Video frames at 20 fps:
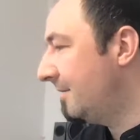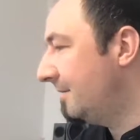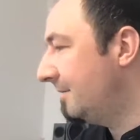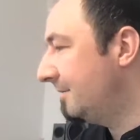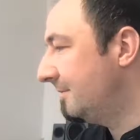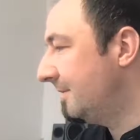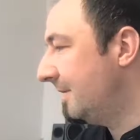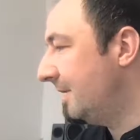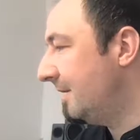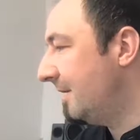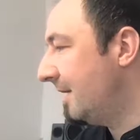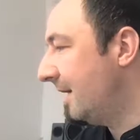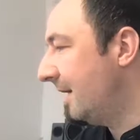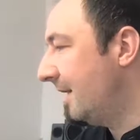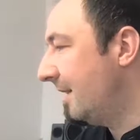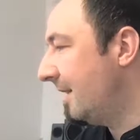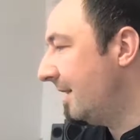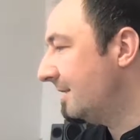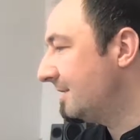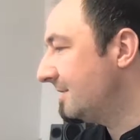Well,
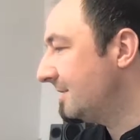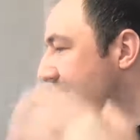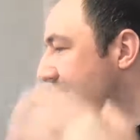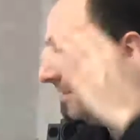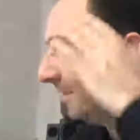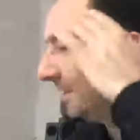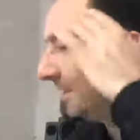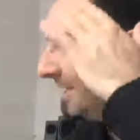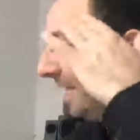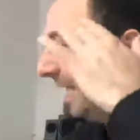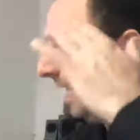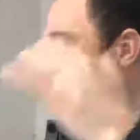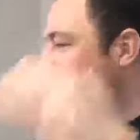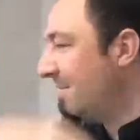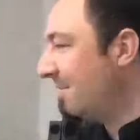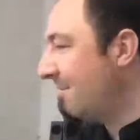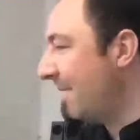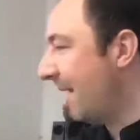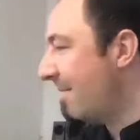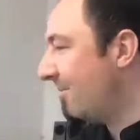I'll just do it in
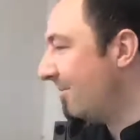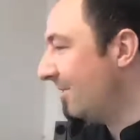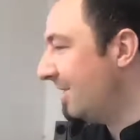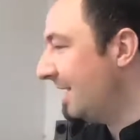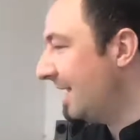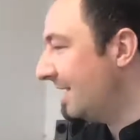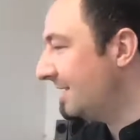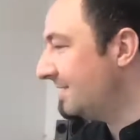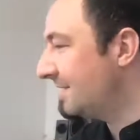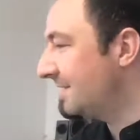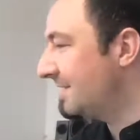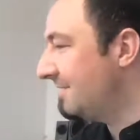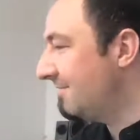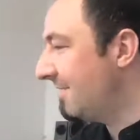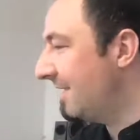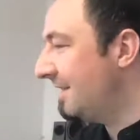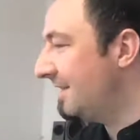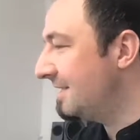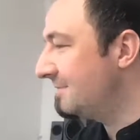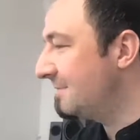memory. I just
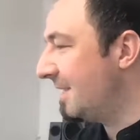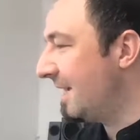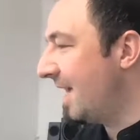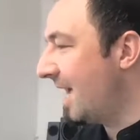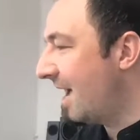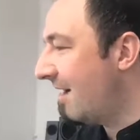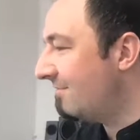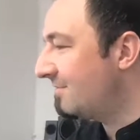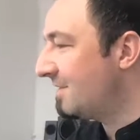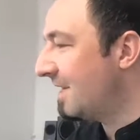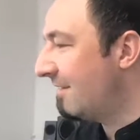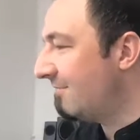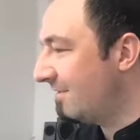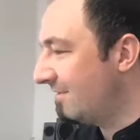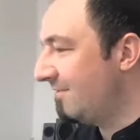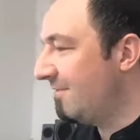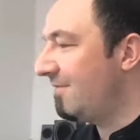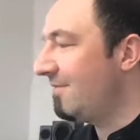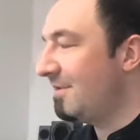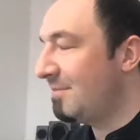divide this by half to have the
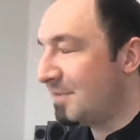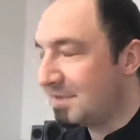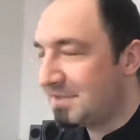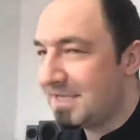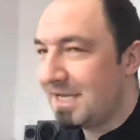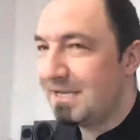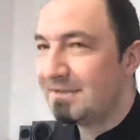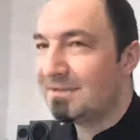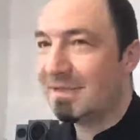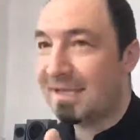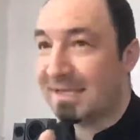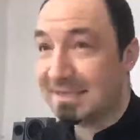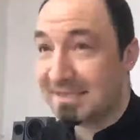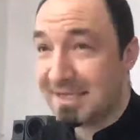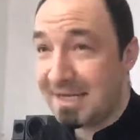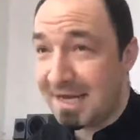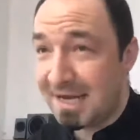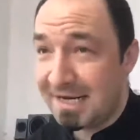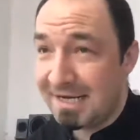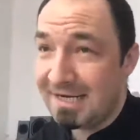50%, so that's
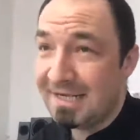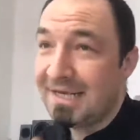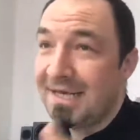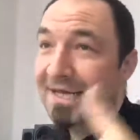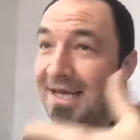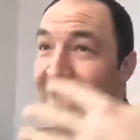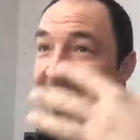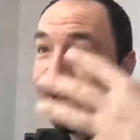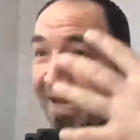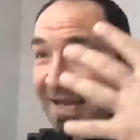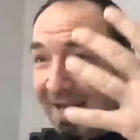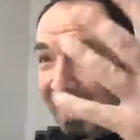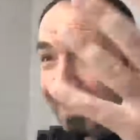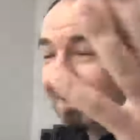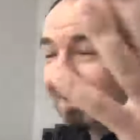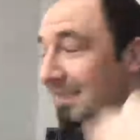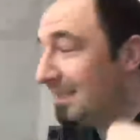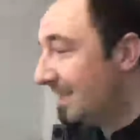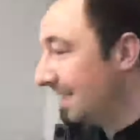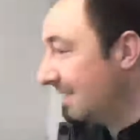9, and
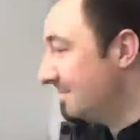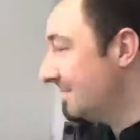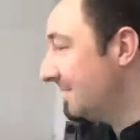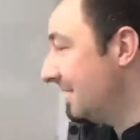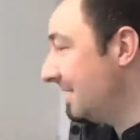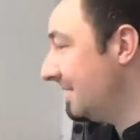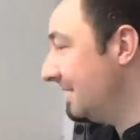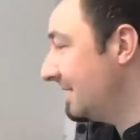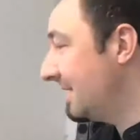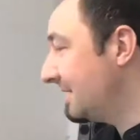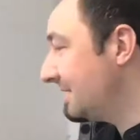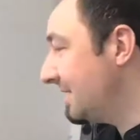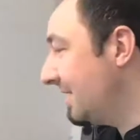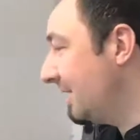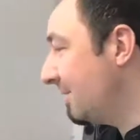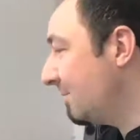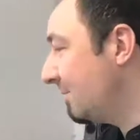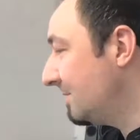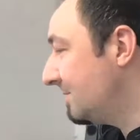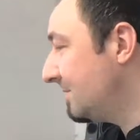18 times 9, that's
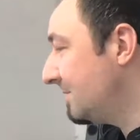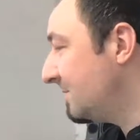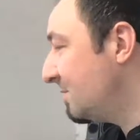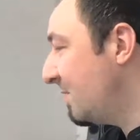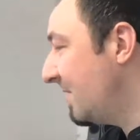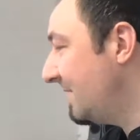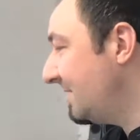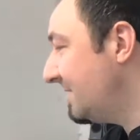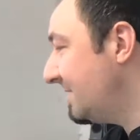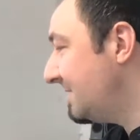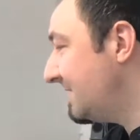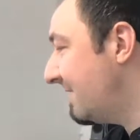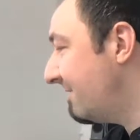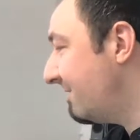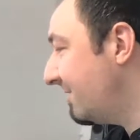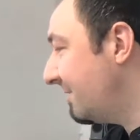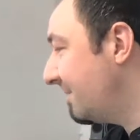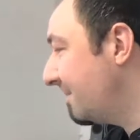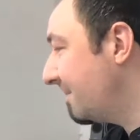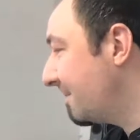equal to
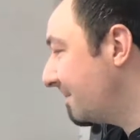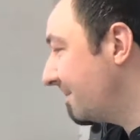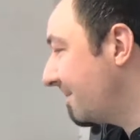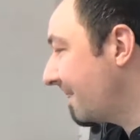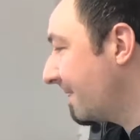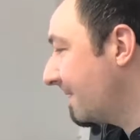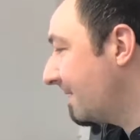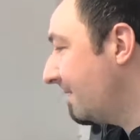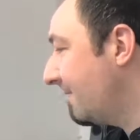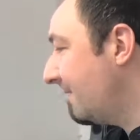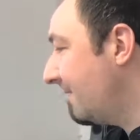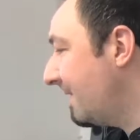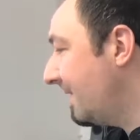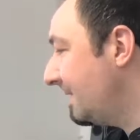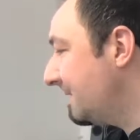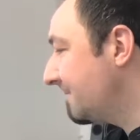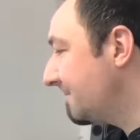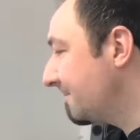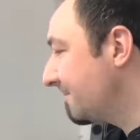27, right?